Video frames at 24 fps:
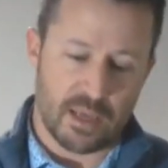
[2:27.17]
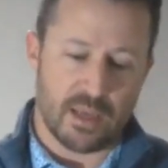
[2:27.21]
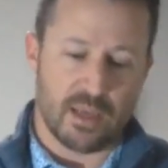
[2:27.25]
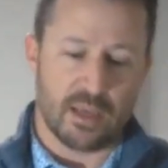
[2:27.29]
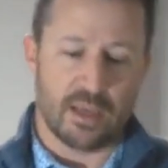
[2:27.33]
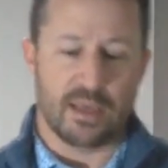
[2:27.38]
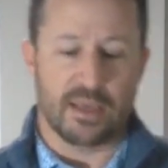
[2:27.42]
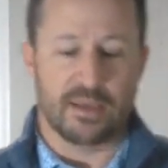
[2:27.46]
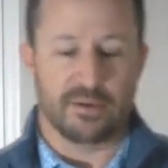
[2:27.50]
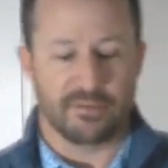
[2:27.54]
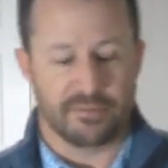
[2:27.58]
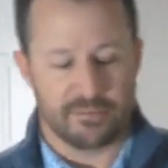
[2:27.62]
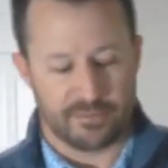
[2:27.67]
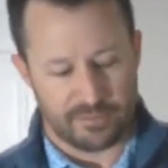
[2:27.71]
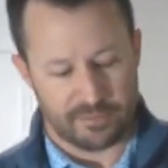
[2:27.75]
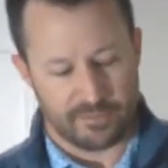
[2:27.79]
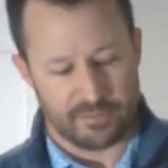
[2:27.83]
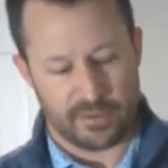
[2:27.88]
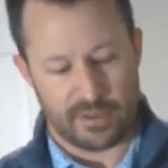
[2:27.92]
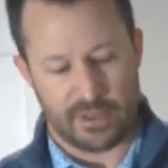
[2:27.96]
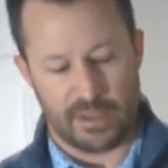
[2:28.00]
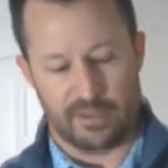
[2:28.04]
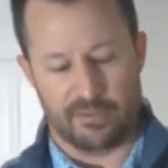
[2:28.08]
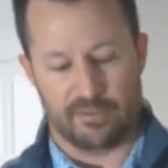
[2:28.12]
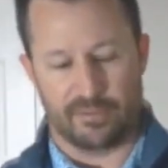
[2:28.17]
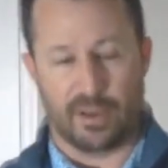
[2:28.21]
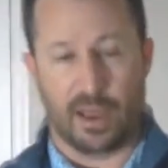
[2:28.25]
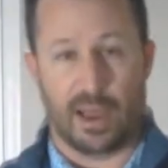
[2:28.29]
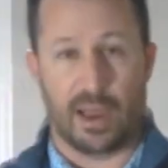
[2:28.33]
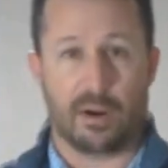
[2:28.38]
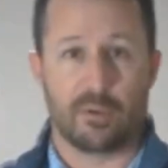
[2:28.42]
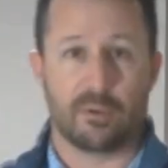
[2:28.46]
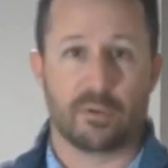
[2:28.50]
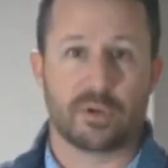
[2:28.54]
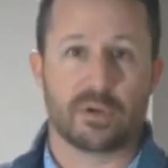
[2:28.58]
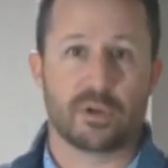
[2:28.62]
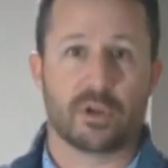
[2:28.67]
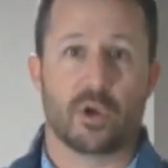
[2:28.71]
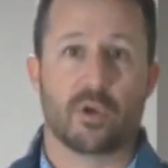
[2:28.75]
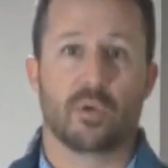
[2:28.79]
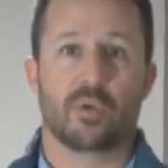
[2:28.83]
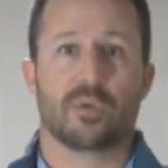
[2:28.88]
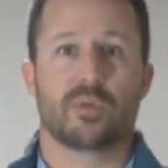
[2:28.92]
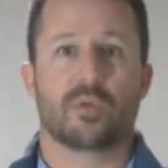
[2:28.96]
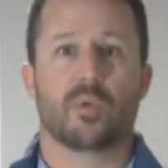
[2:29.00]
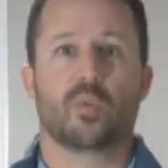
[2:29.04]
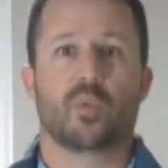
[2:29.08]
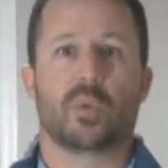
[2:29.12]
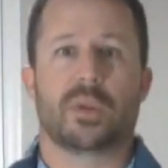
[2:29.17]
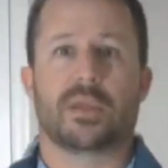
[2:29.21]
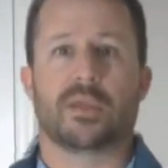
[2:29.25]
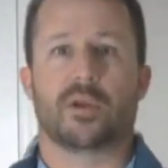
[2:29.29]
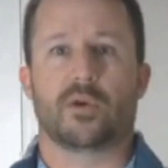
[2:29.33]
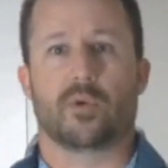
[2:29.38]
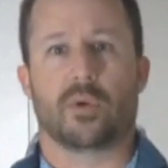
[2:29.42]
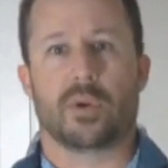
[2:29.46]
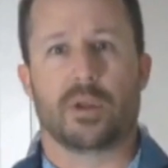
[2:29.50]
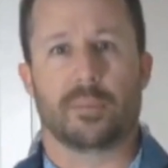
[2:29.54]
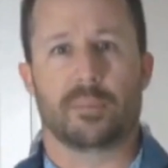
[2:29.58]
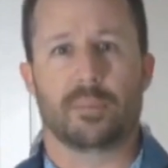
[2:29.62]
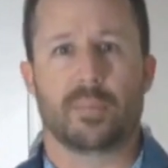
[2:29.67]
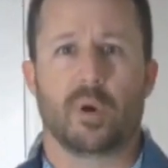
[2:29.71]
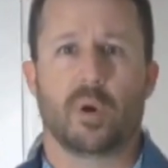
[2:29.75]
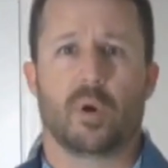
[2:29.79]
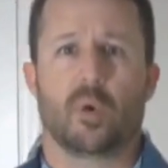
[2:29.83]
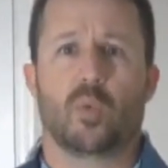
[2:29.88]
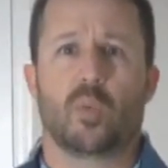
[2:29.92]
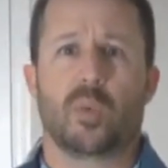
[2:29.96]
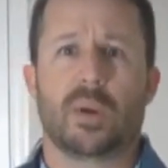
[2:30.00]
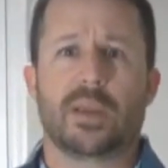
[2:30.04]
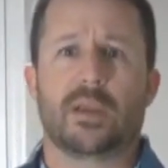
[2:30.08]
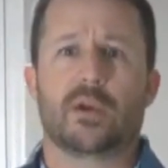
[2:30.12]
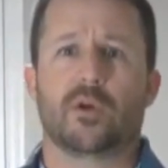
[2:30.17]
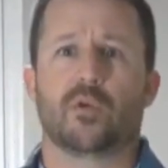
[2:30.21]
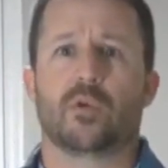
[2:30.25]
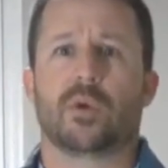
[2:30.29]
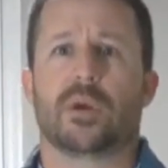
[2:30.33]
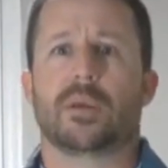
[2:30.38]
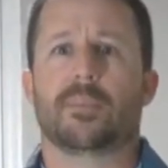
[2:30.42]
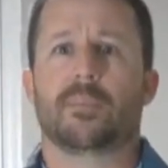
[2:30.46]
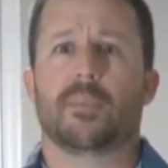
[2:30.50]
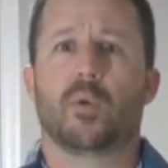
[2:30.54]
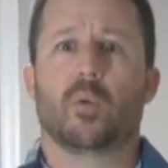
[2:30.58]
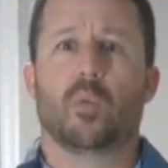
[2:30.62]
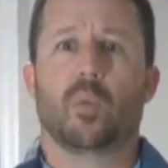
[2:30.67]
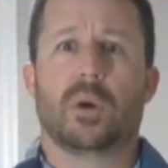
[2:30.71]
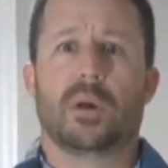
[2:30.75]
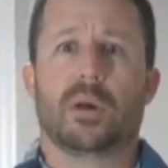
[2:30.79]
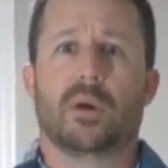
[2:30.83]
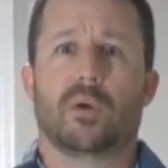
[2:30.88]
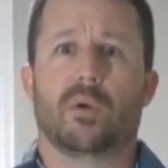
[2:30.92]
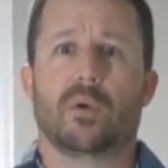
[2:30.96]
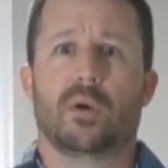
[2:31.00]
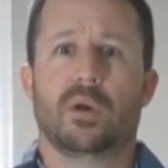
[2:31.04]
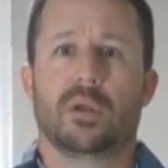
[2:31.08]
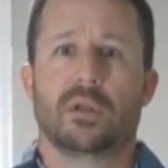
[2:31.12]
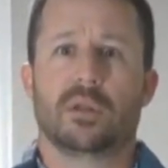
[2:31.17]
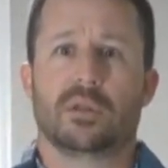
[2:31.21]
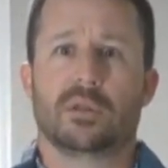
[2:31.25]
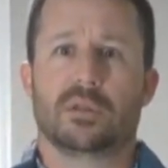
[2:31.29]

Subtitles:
If I were to go with a weak grip will